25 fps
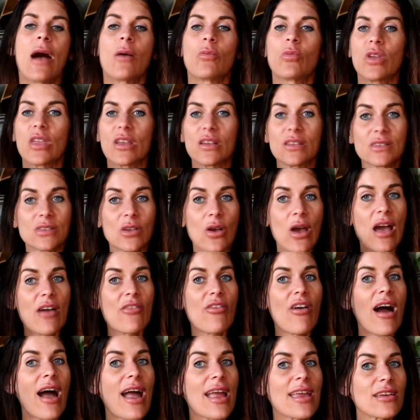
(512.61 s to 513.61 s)
We also have
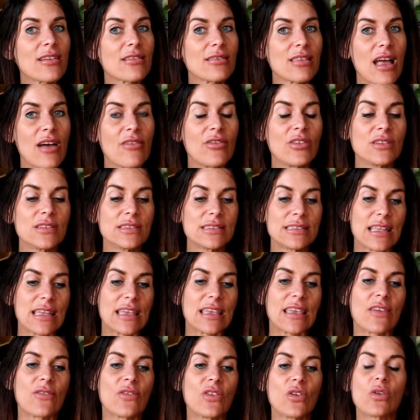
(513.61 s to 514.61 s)
higher levels that
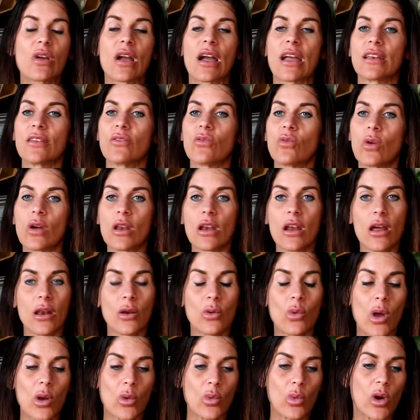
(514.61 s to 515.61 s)
give you kind of
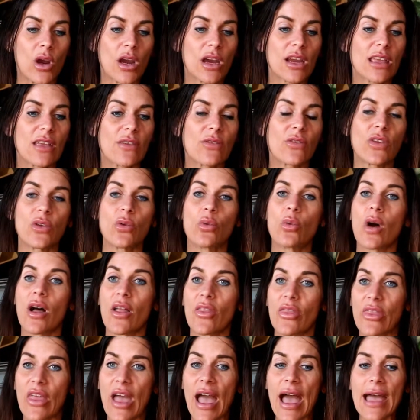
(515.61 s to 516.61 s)
one-on-one work if you
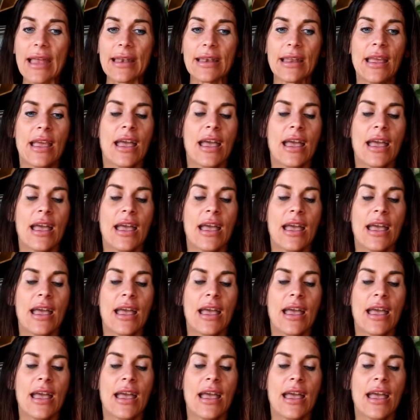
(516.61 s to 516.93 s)
want that.